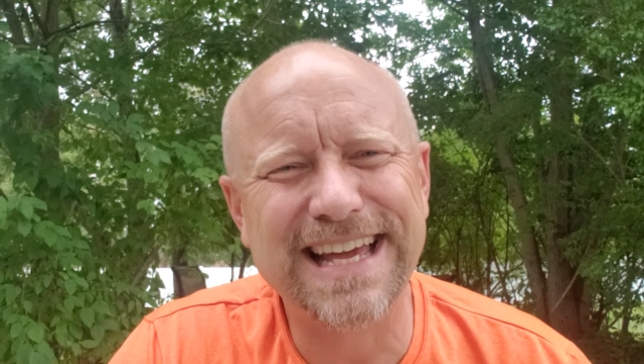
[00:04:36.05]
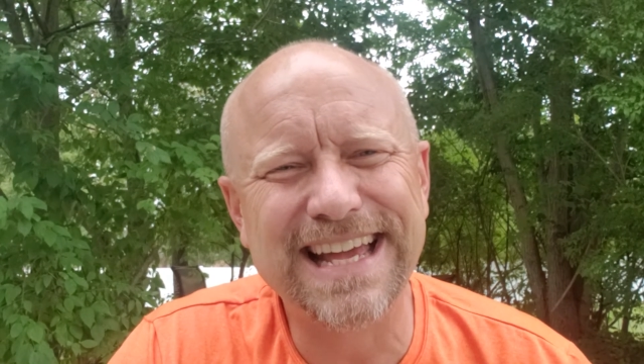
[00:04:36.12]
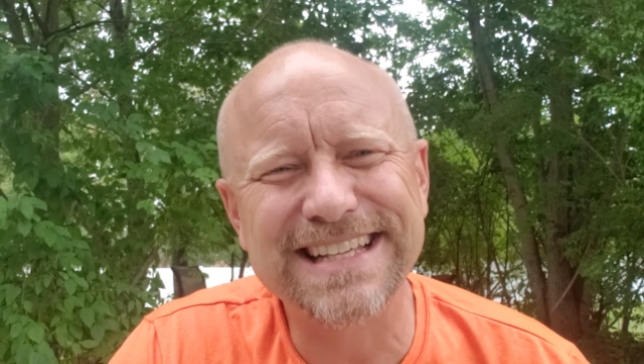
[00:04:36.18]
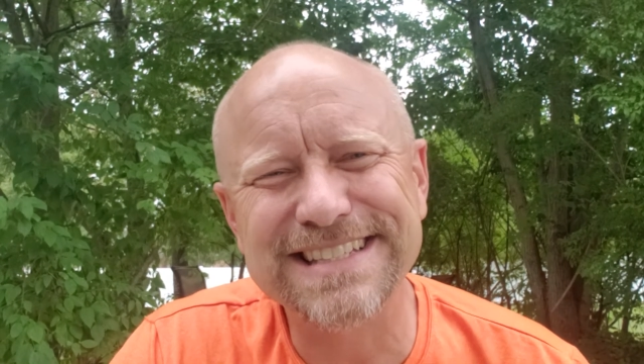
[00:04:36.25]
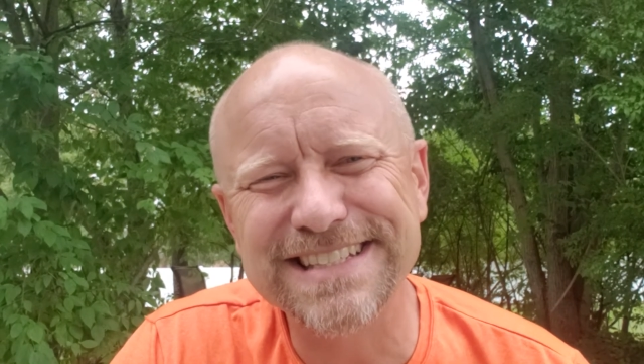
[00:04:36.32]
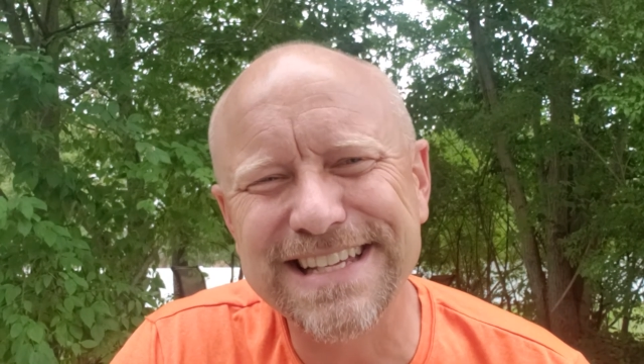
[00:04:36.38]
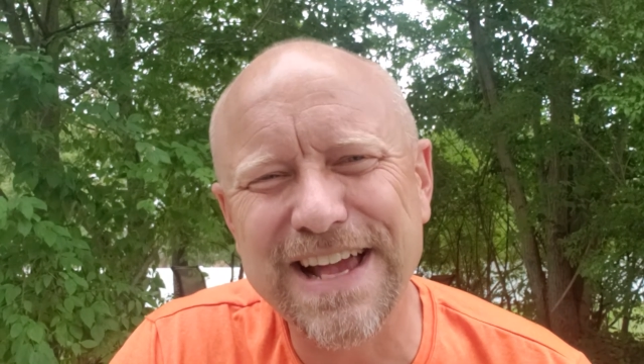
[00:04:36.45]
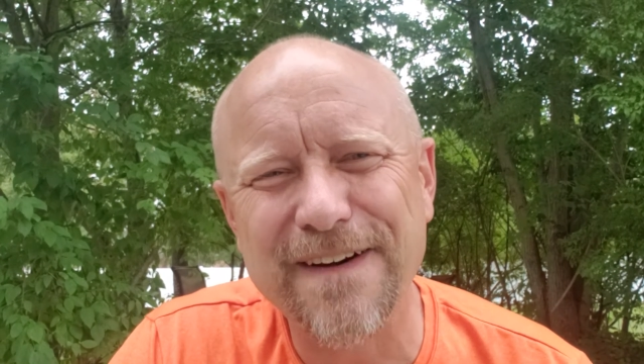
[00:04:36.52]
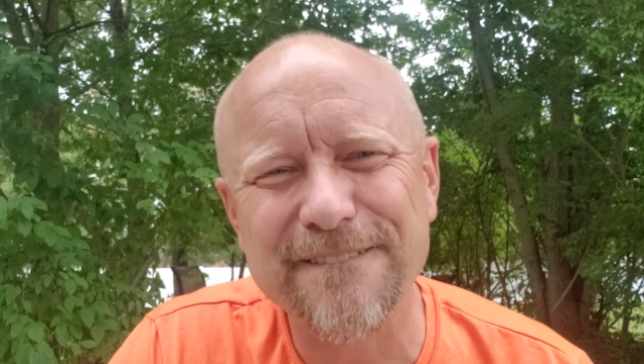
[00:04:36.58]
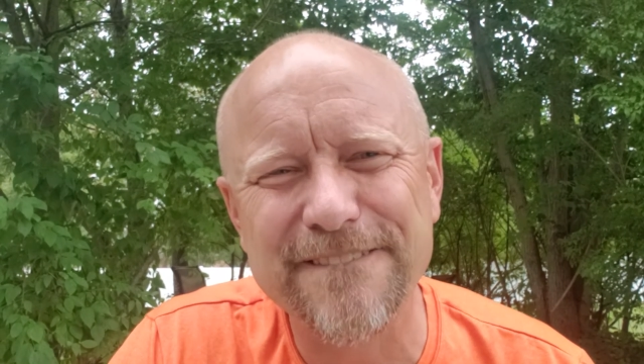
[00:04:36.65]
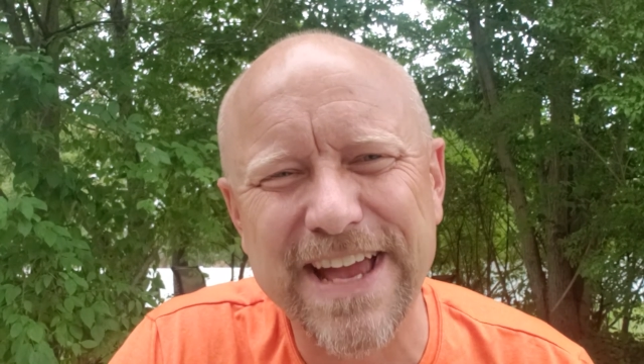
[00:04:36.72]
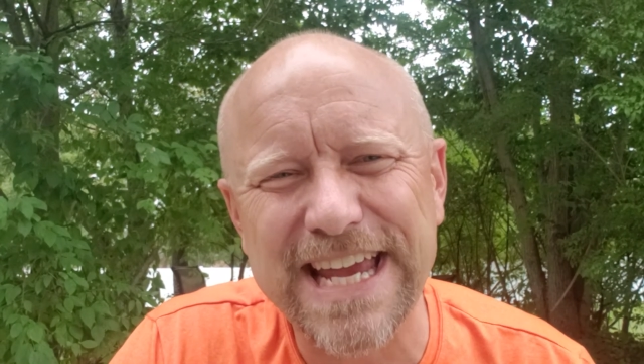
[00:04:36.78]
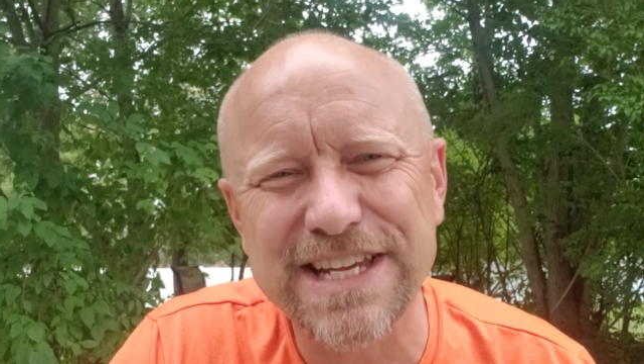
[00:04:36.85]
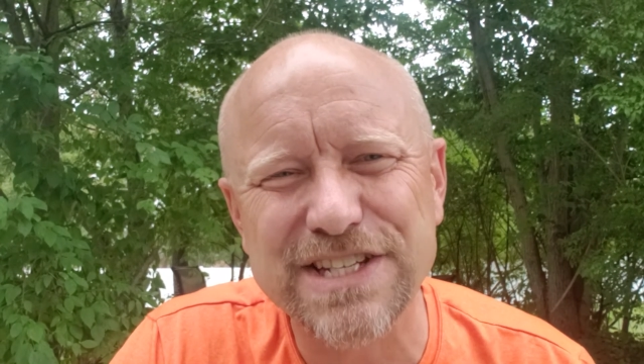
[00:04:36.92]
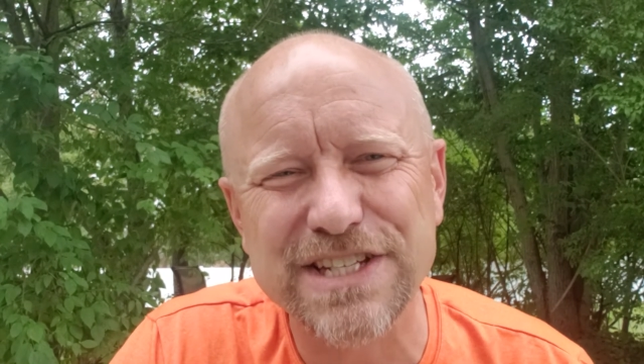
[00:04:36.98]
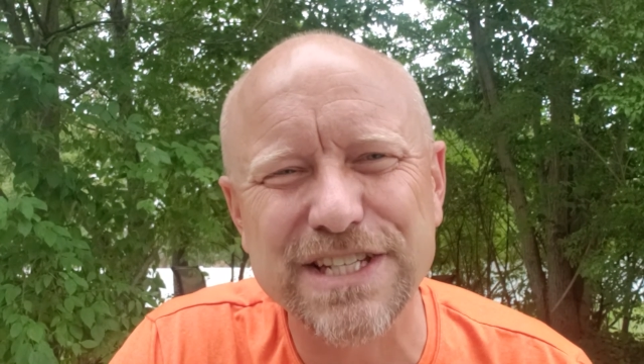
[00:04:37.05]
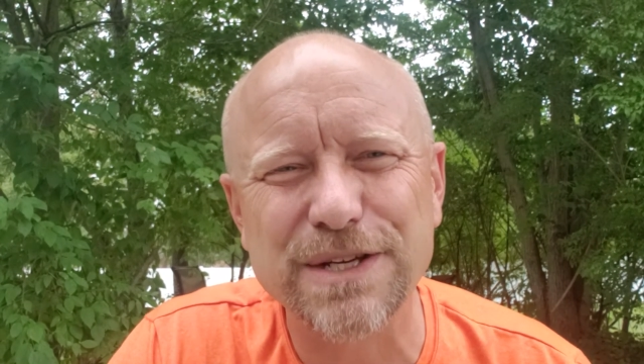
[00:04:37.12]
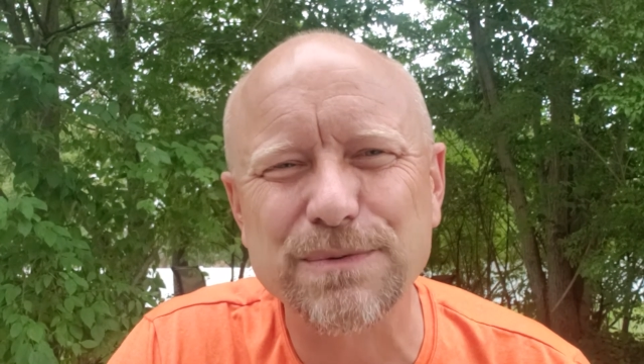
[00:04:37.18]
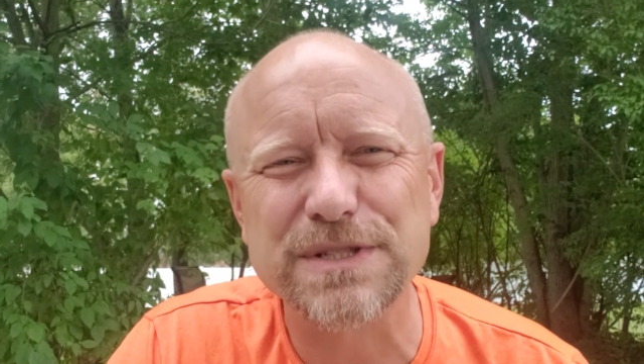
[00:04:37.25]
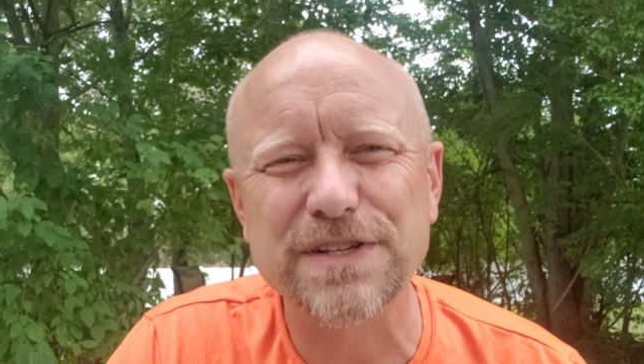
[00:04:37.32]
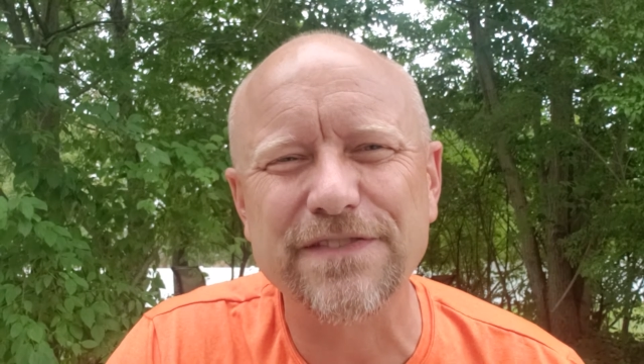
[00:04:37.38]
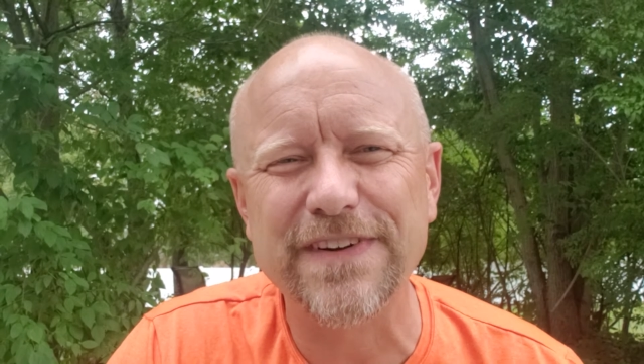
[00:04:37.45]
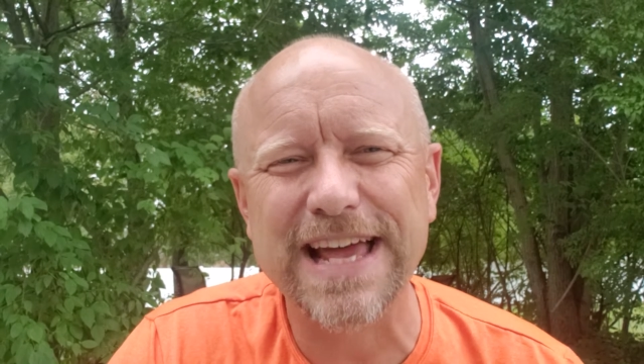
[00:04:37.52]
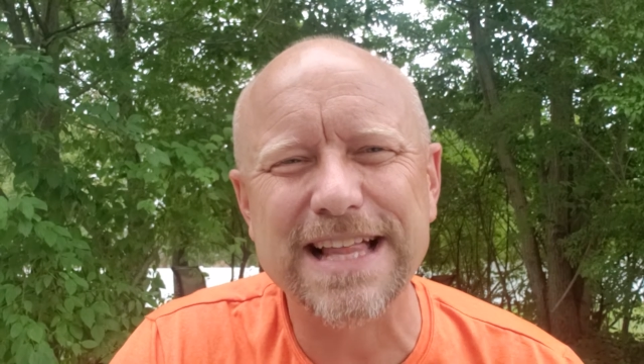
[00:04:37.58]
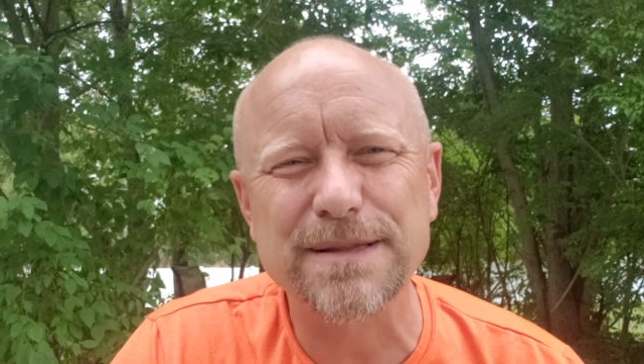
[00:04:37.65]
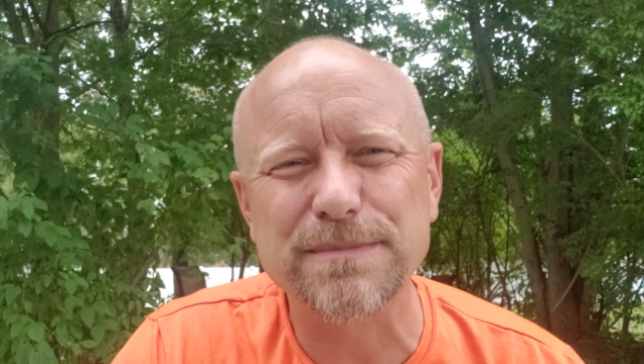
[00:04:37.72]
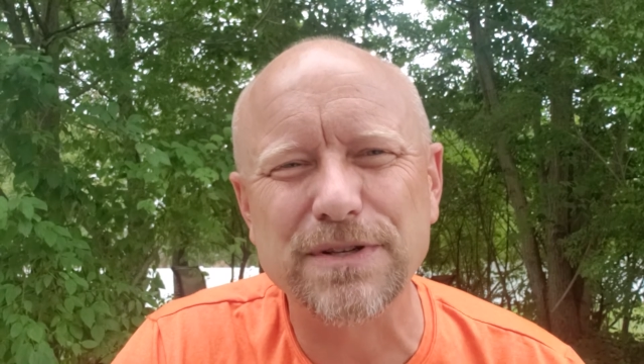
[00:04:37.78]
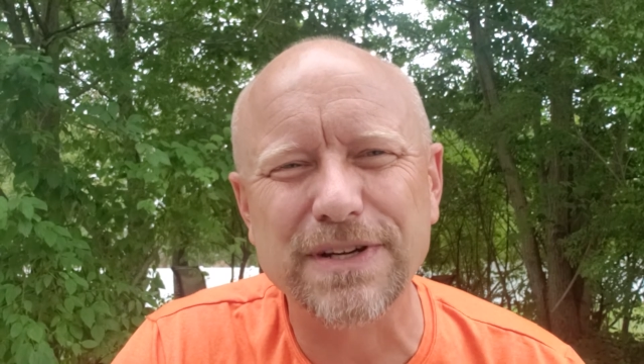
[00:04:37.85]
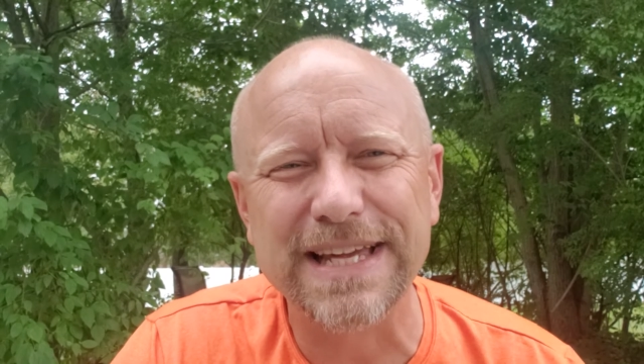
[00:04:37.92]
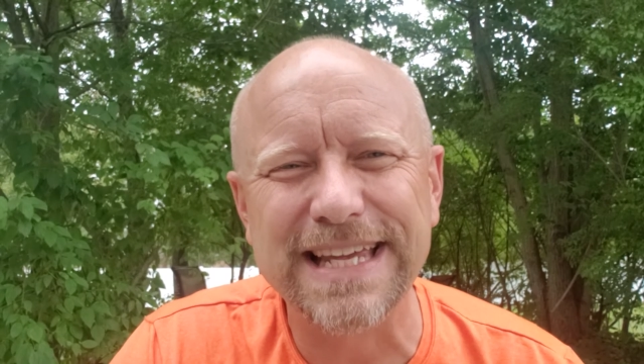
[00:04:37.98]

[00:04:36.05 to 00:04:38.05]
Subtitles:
and salvation that was available